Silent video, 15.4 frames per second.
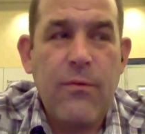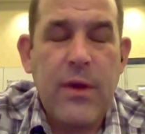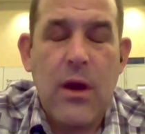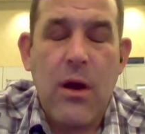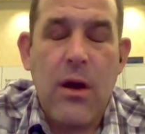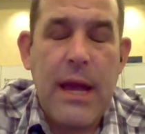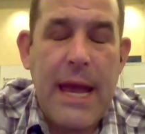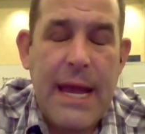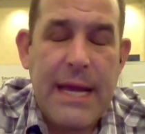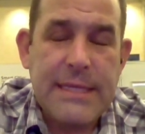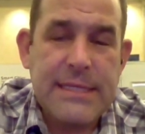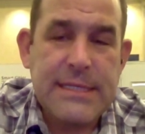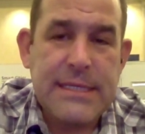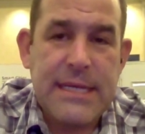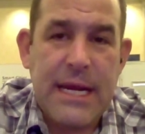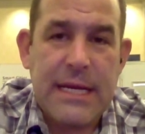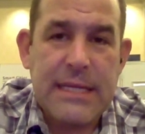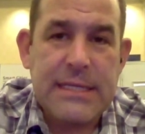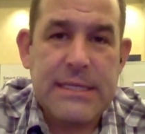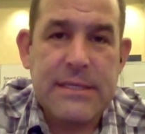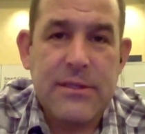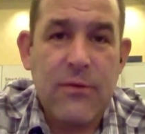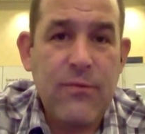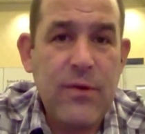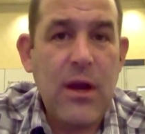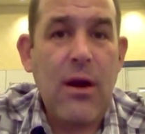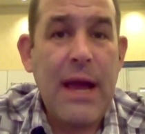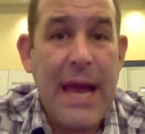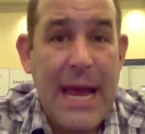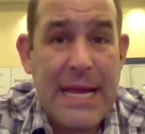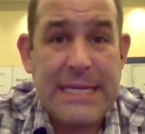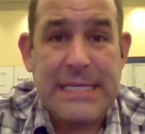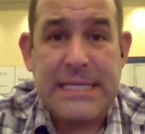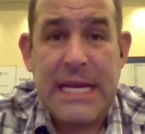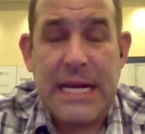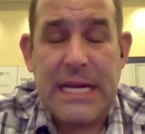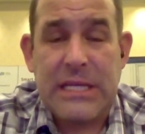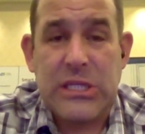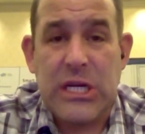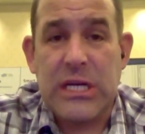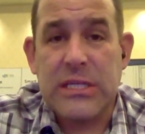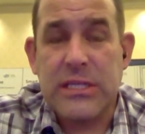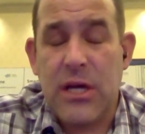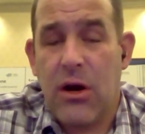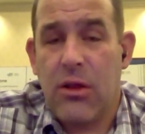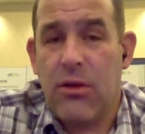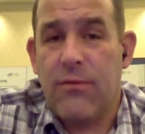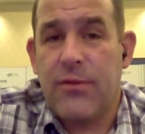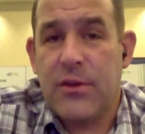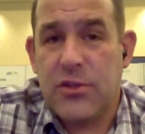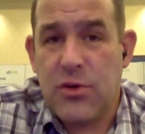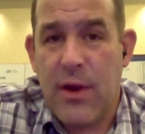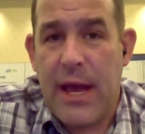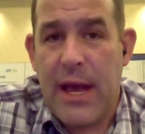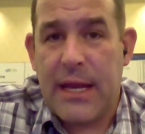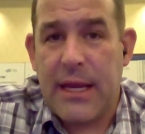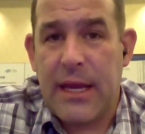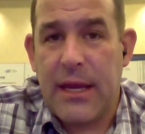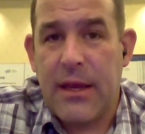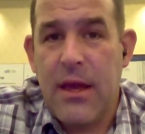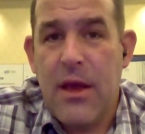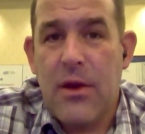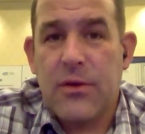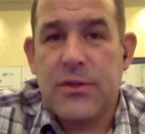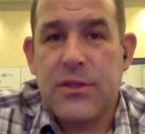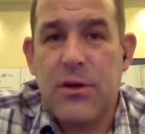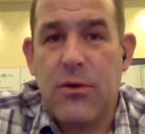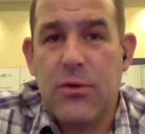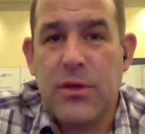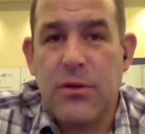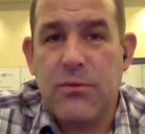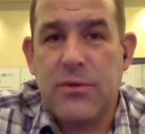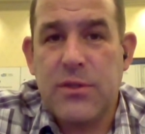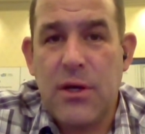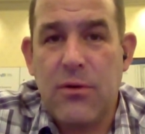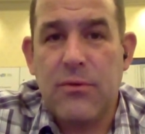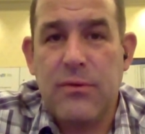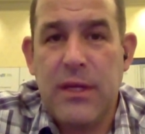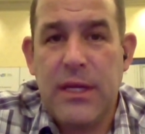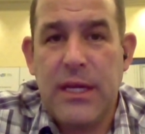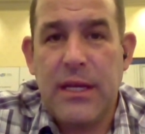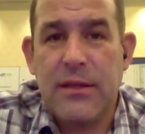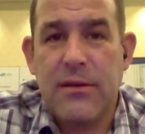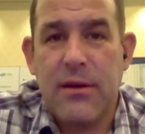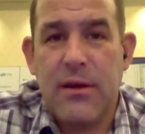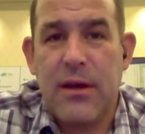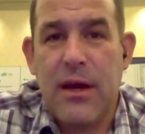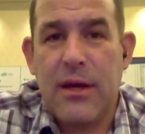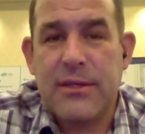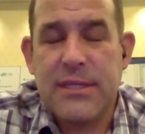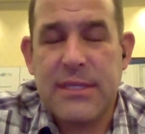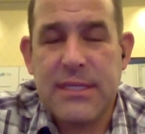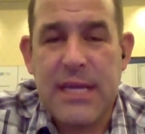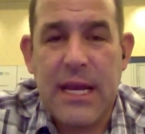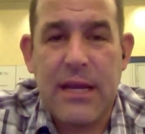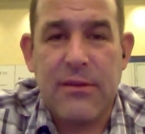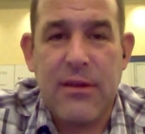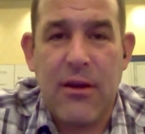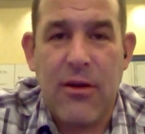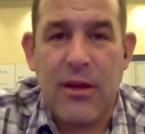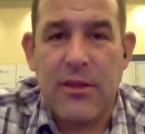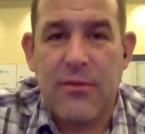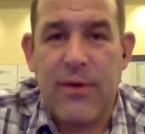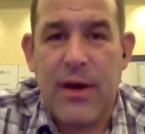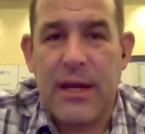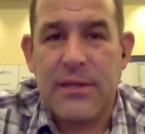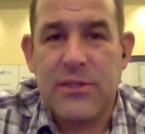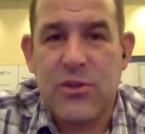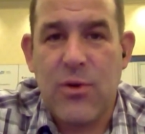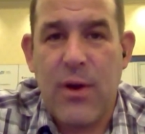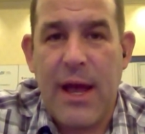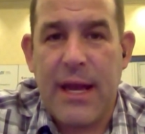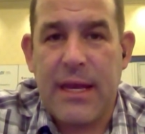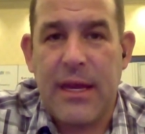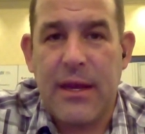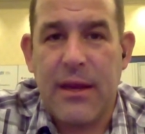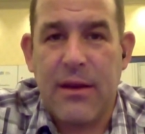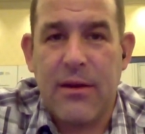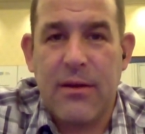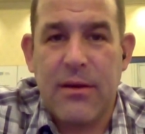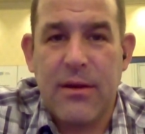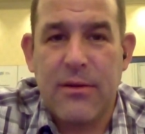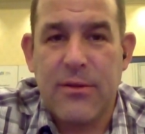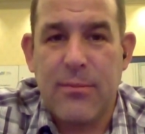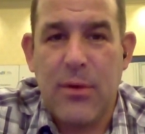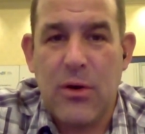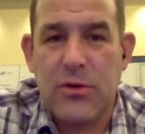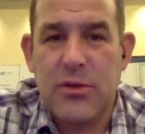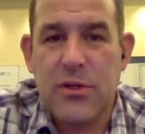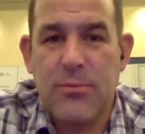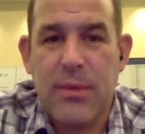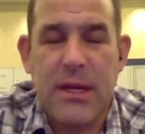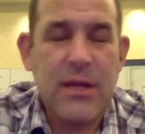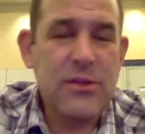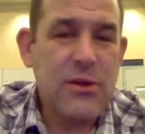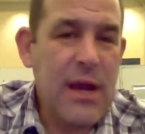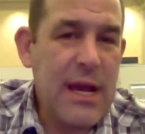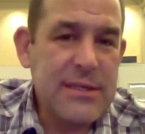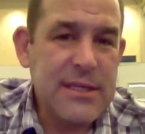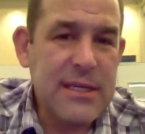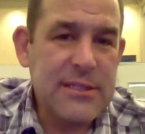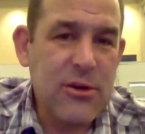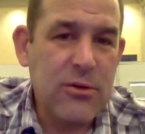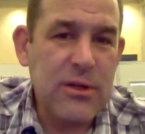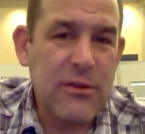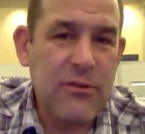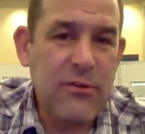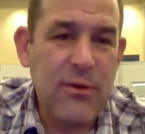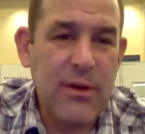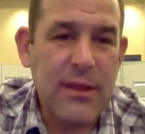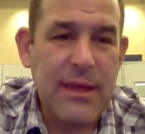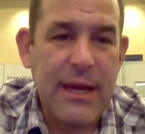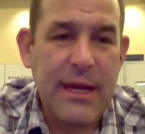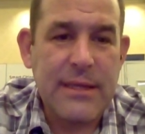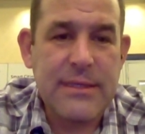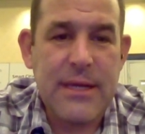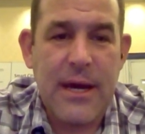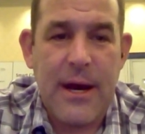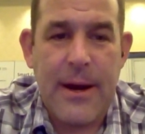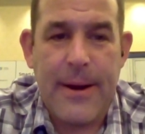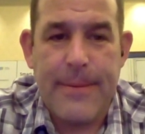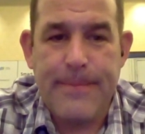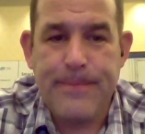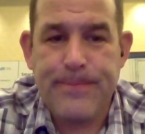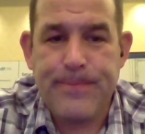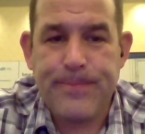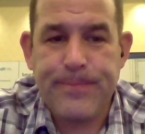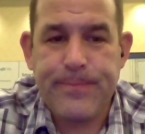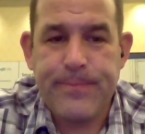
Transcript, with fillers: VR headsets, the VR headset does all of the tracking. So you don't need a secondary device tracking the motion because your headset's already doing that. Um,